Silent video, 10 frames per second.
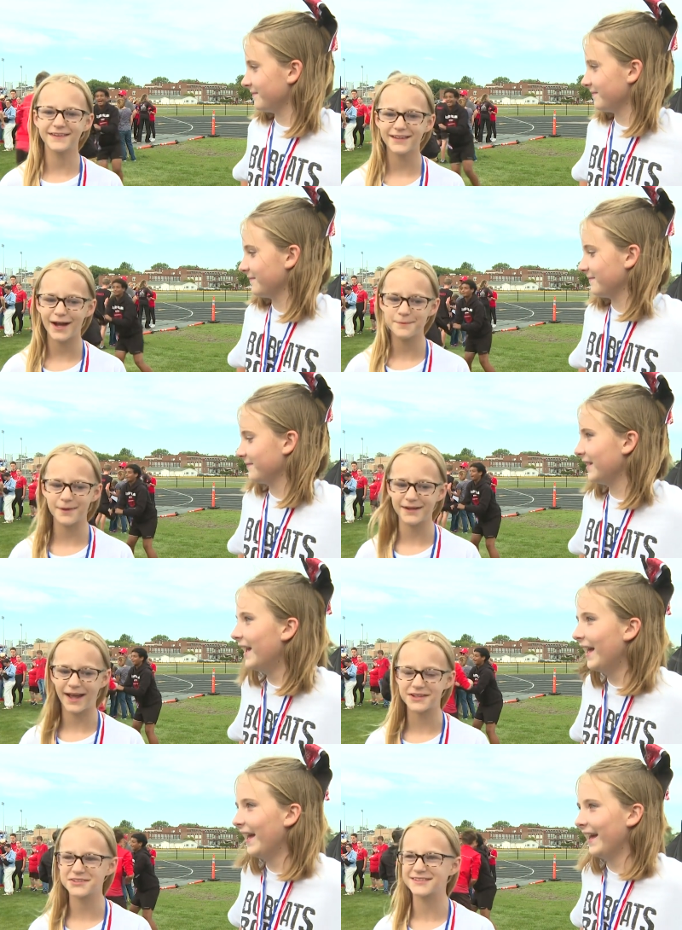Speaker 1: the line. My
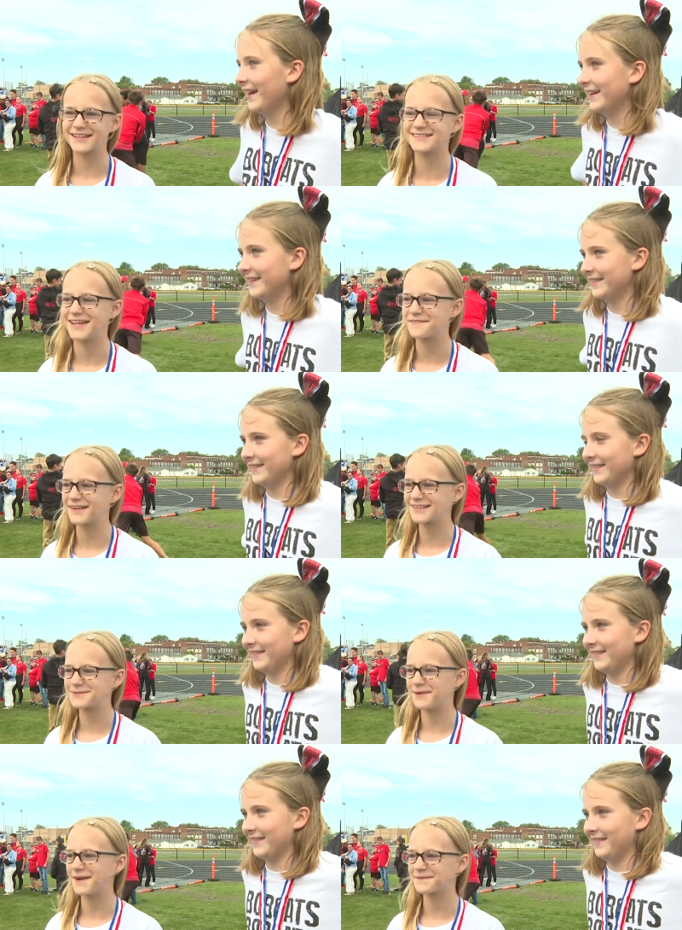dad's just like saving a
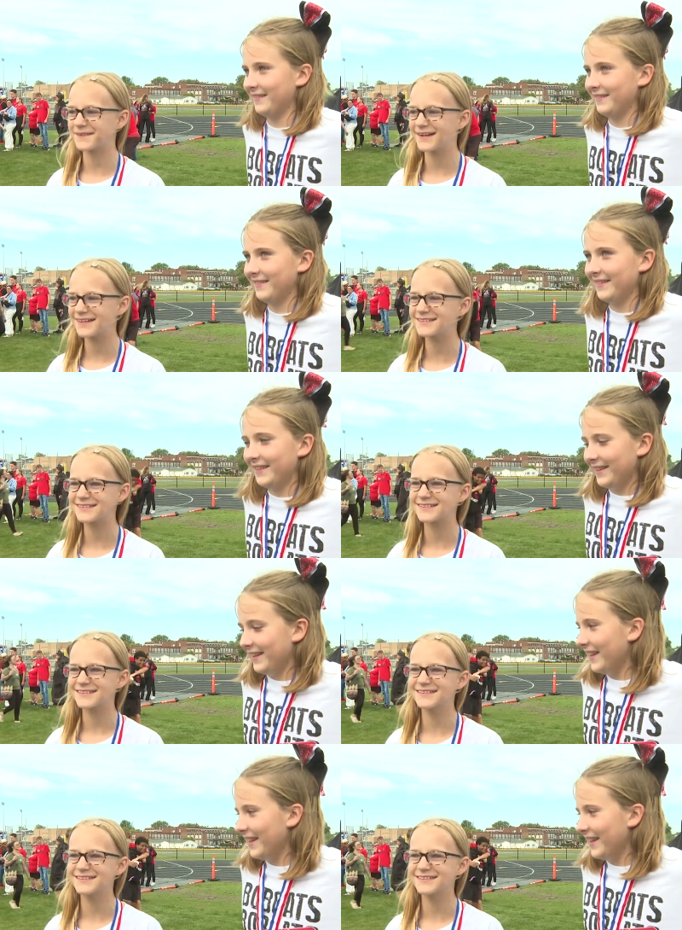spot for us.